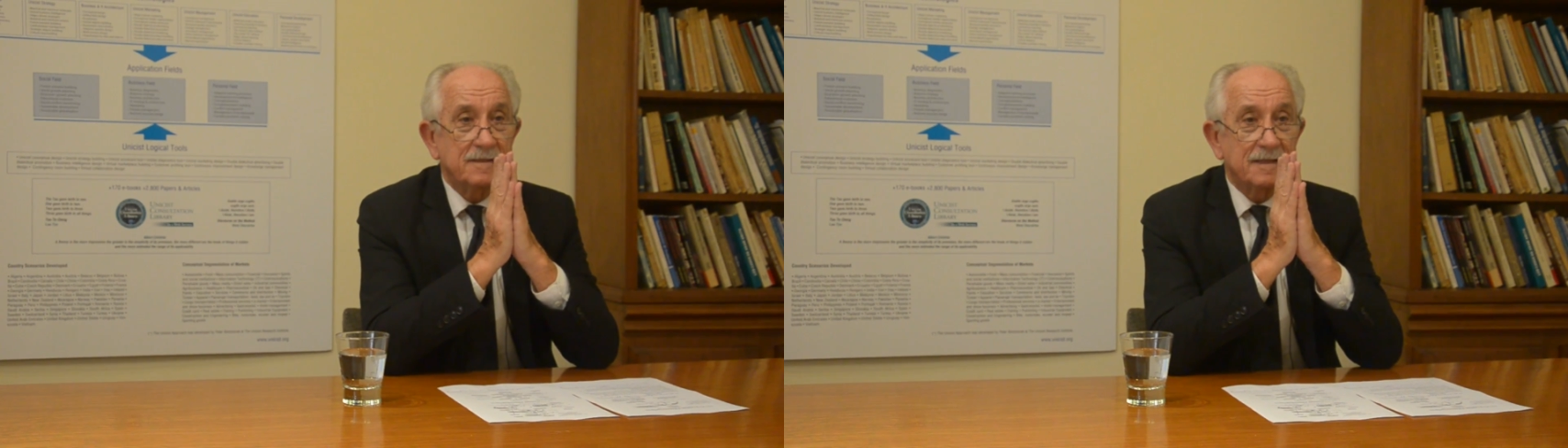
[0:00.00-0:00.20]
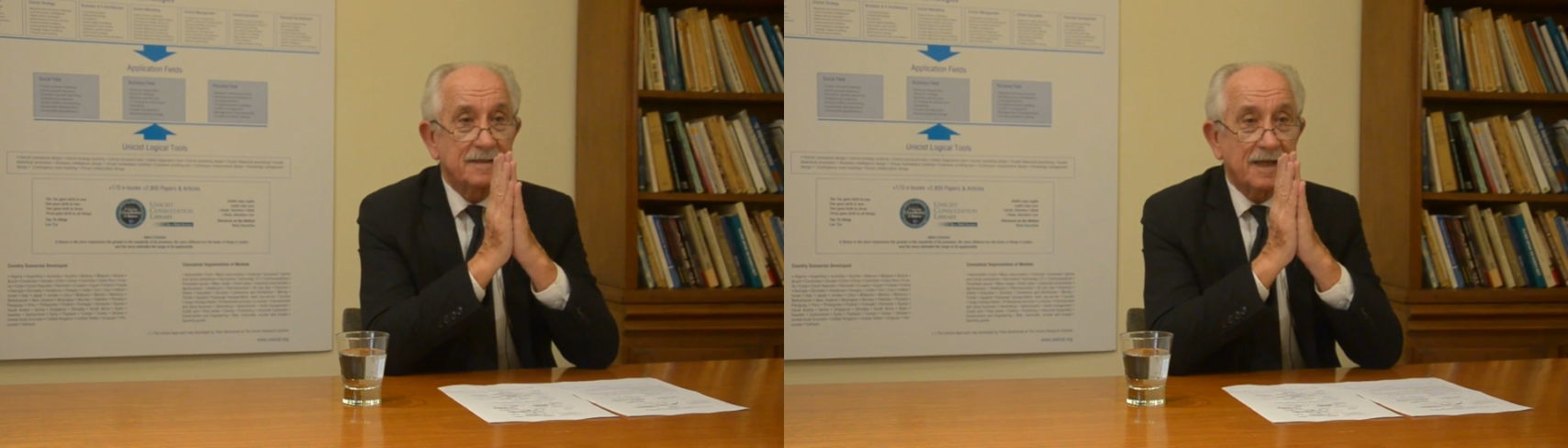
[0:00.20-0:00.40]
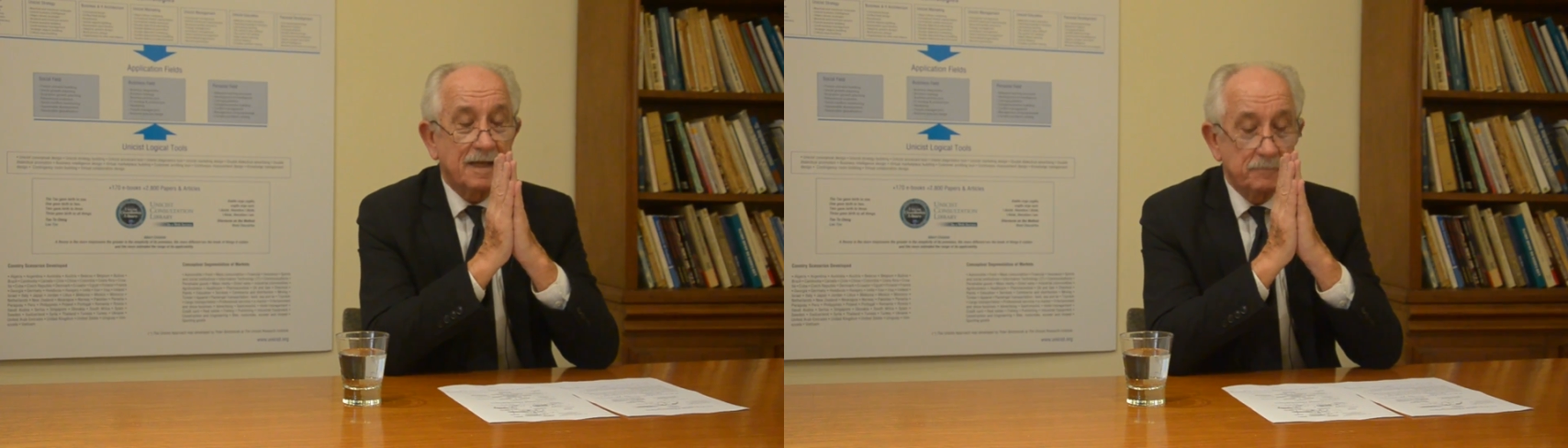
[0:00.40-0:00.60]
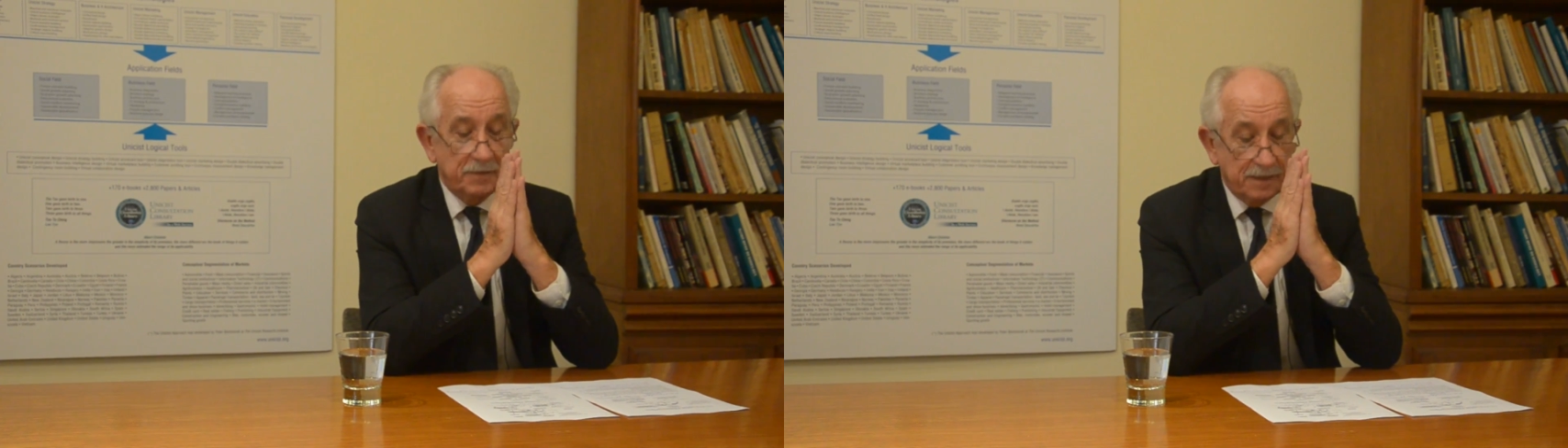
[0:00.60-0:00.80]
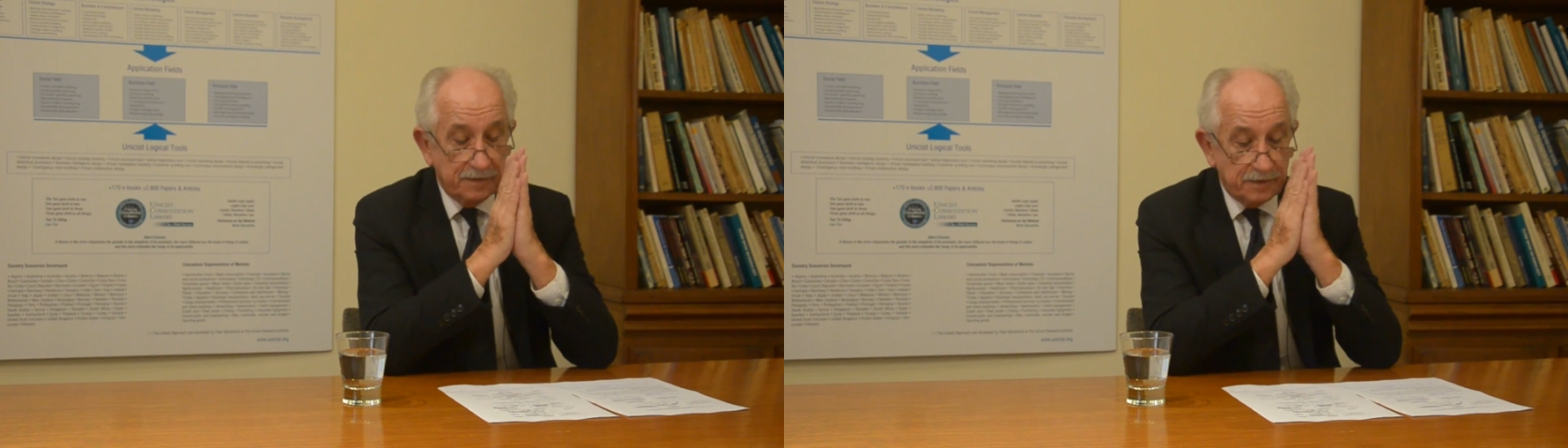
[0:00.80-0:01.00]
that can
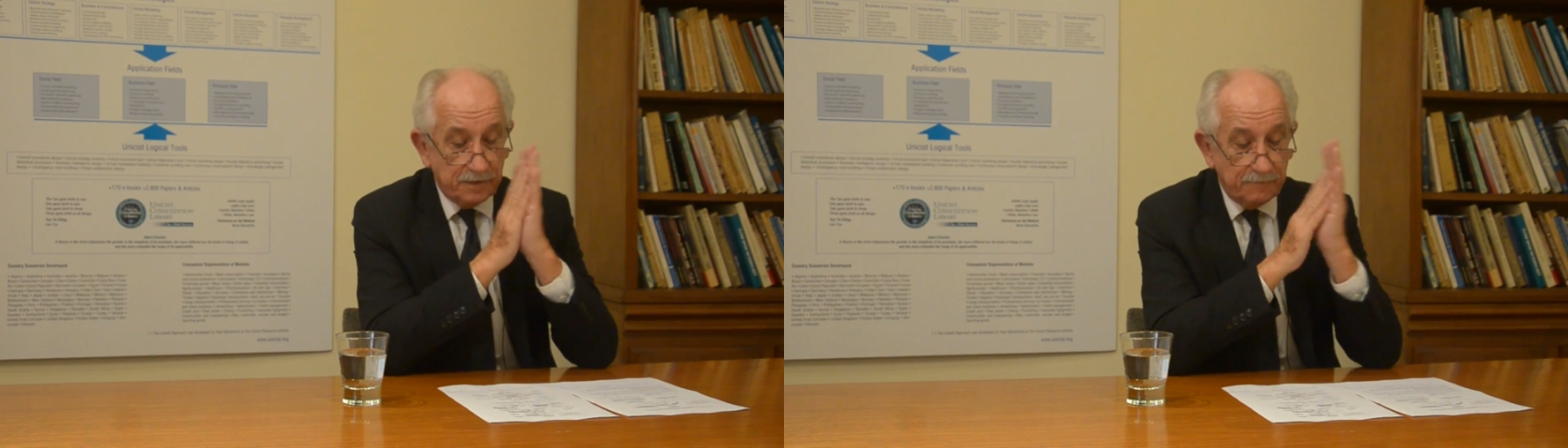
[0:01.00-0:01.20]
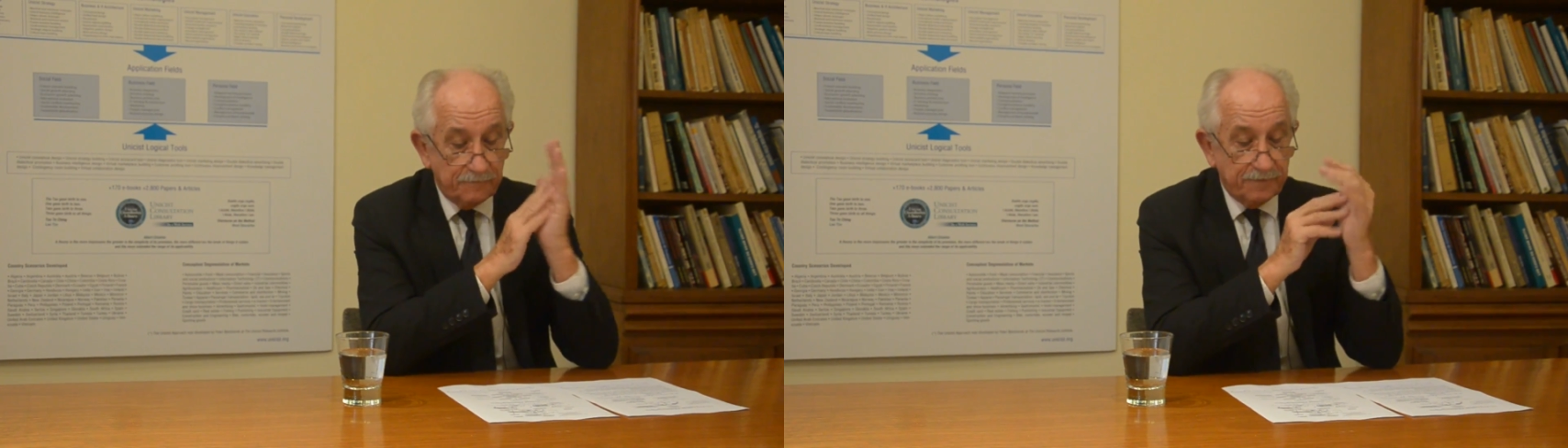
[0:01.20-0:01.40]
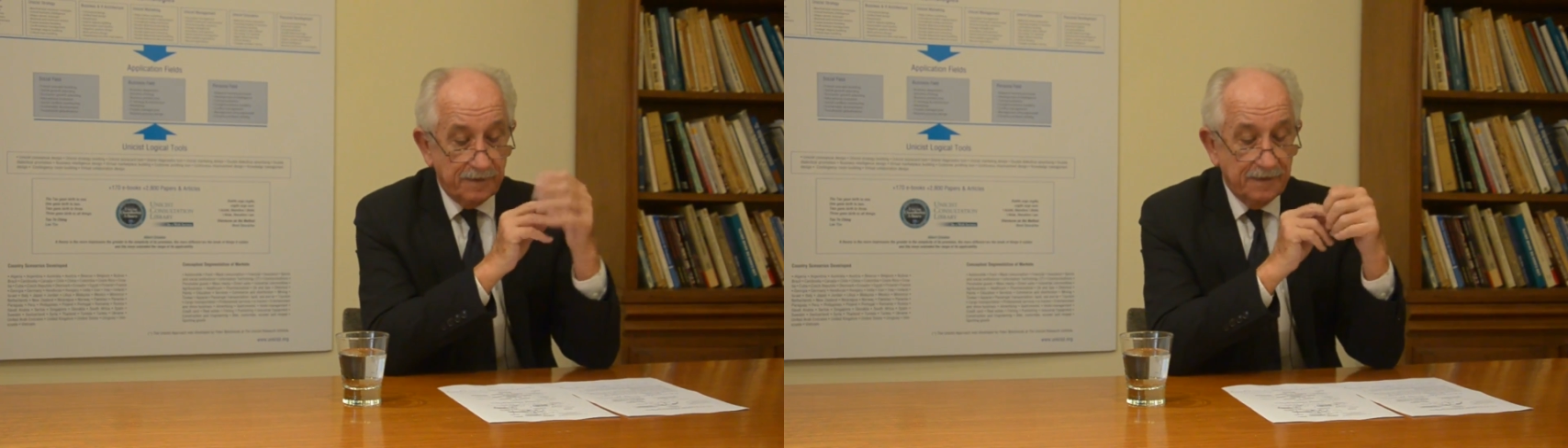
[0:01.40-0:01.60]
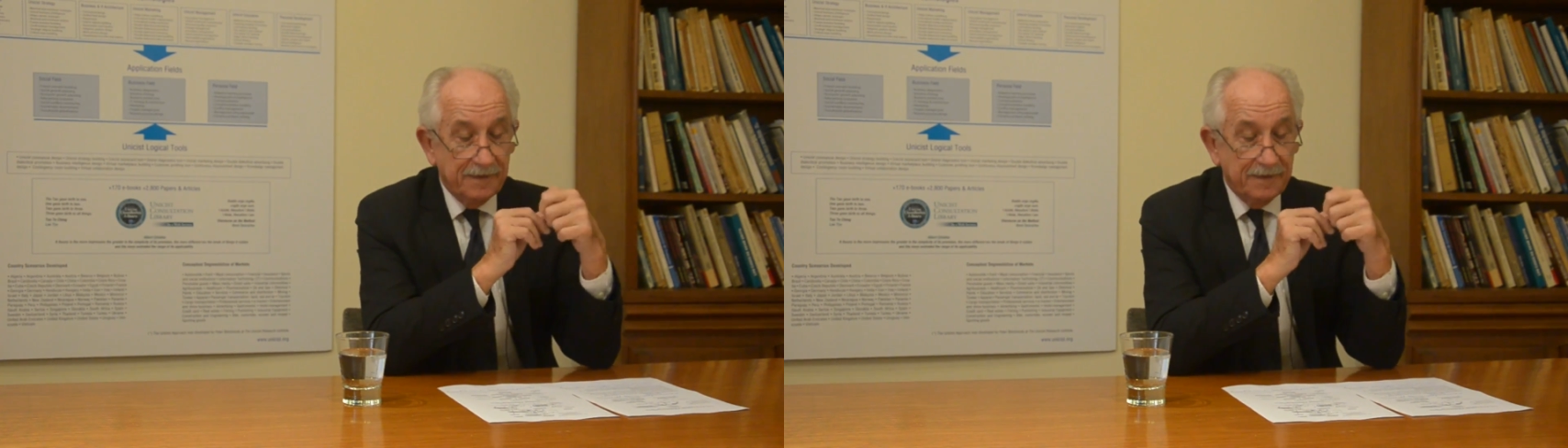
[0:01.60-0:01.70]
be achieved.